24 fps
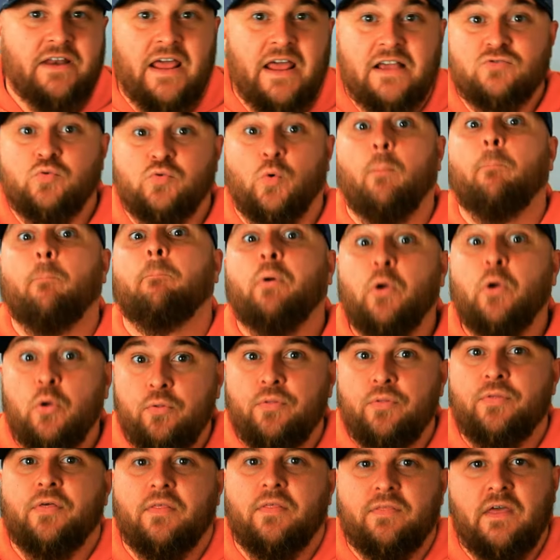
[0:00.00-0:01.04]
actual
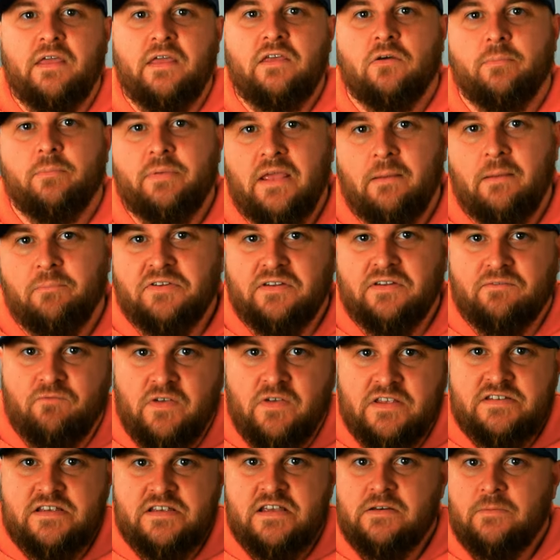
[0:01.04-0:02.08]
booth that you'll be able to
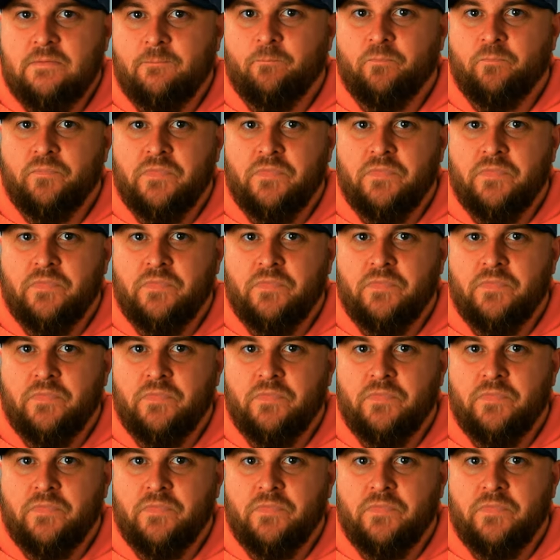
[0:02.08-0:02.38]
visit.